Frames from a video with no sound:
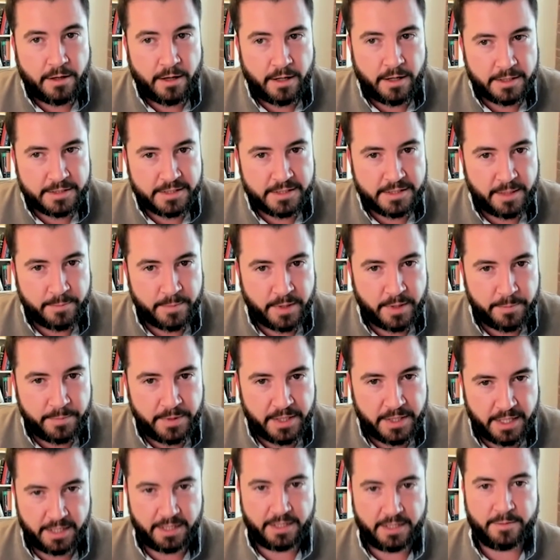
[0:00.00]
costs that
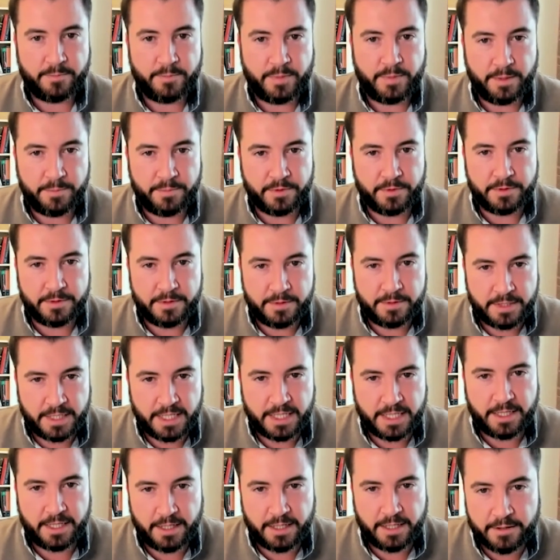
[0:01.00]
might be hitting people
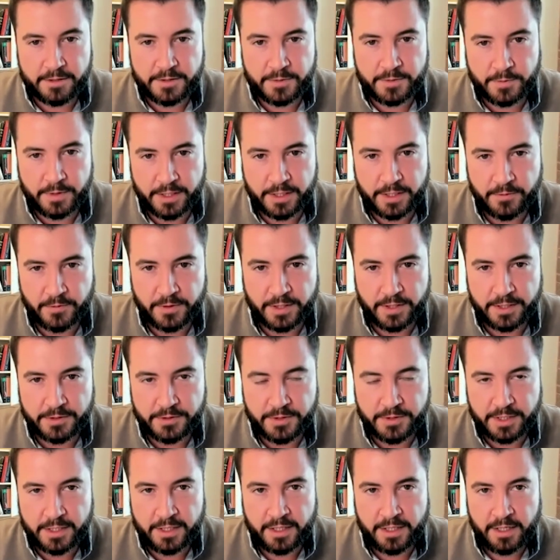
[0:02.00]
in the year twenty-three
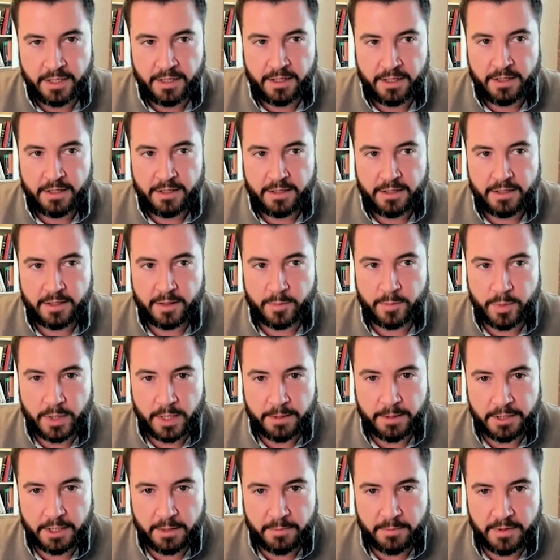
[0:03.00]
hundred. They're
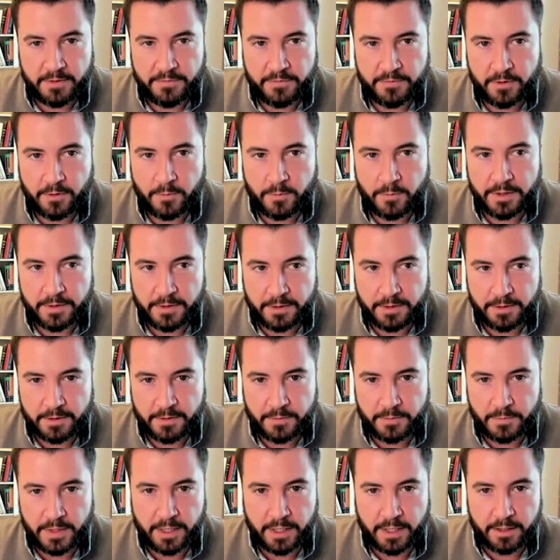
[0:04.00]
probably going to be far
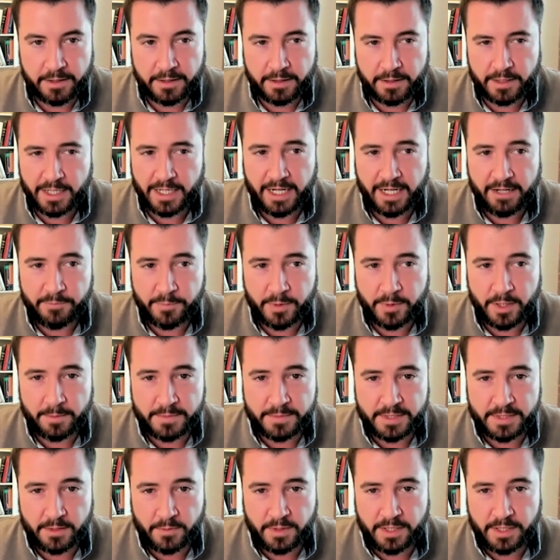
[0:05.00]
wealthier than we are, and they're going to have
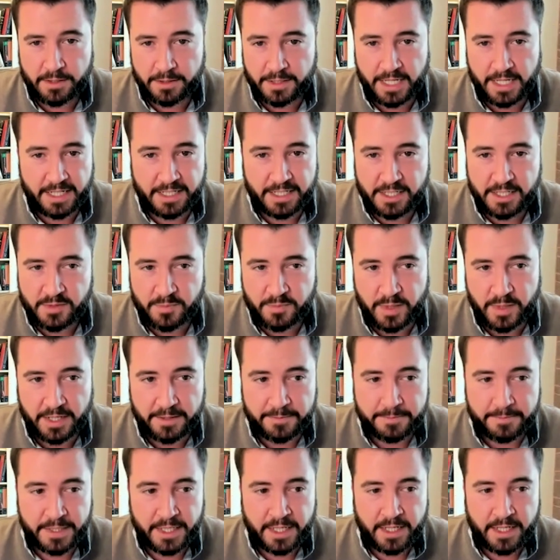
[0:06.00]
problems that we couldn't
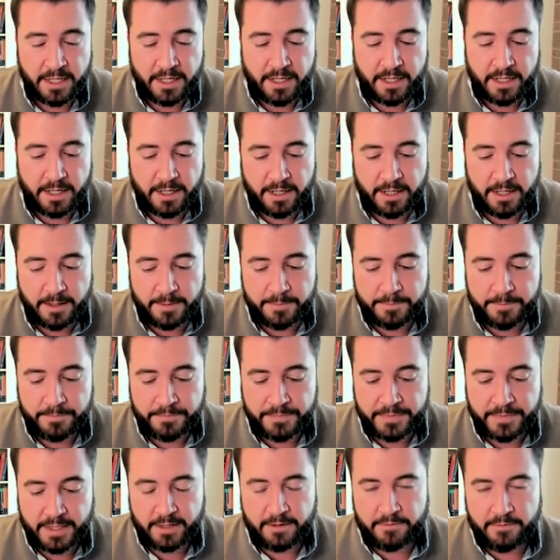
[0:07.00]
anticipate.
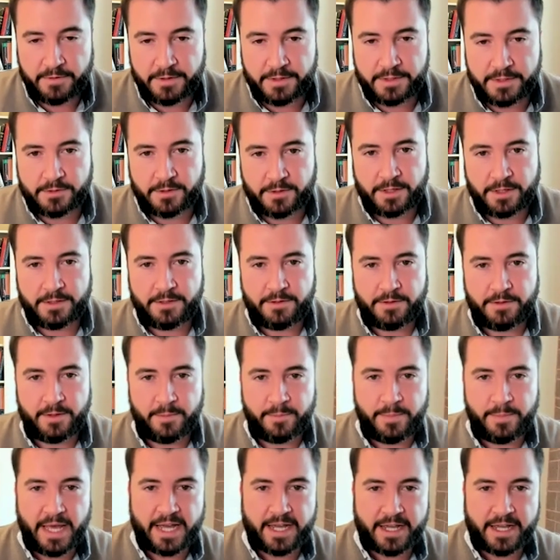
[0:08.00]
Um, if you'd sort of do
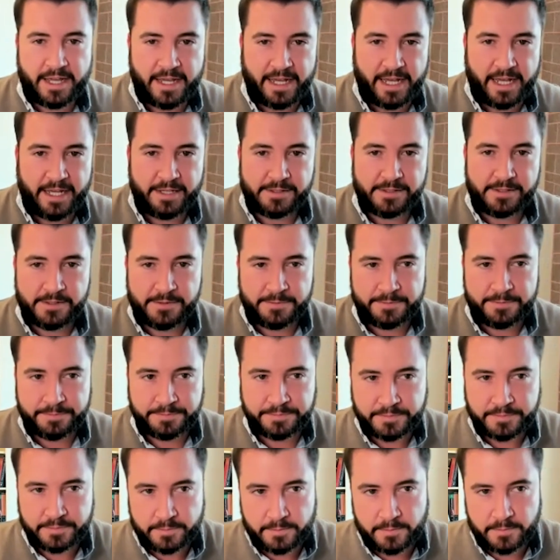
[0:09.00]
the back cast,
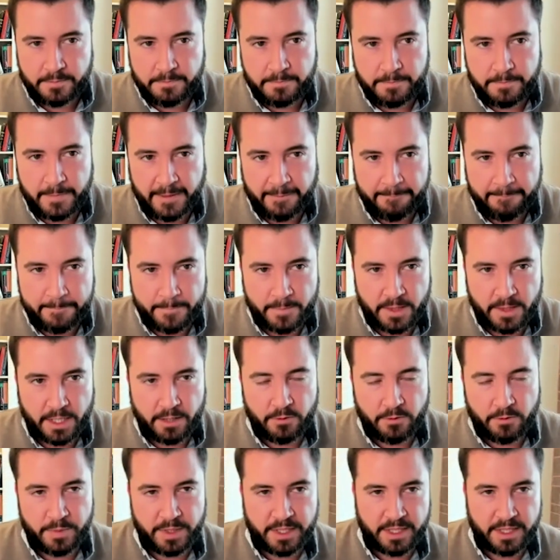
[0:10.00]

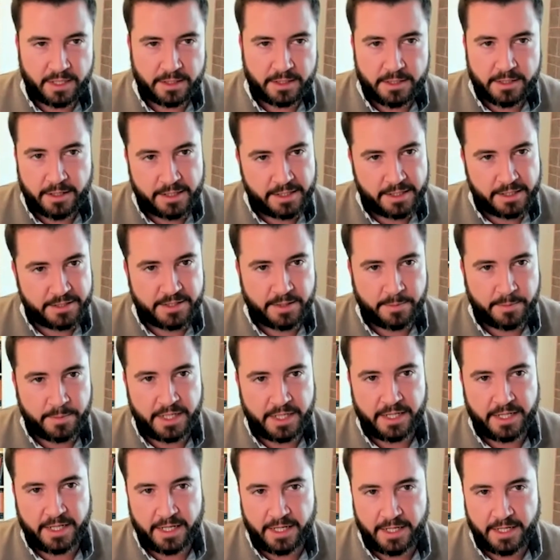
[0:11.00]
it would be like talking to
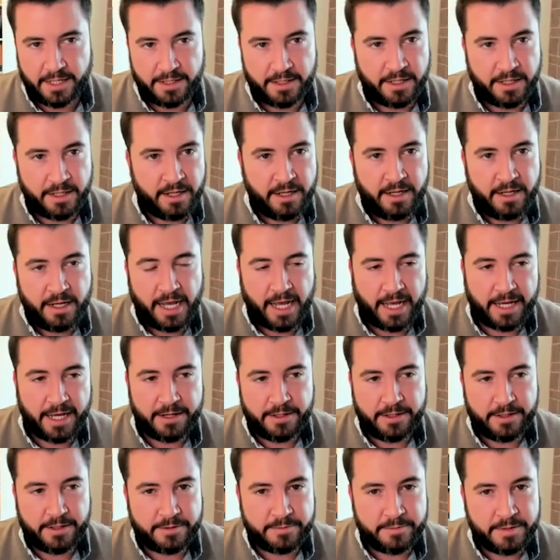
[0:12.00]
somebody in,
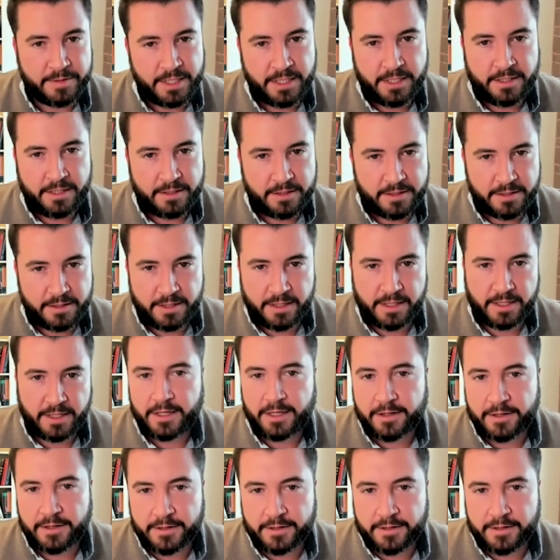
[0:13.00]
I don't know, the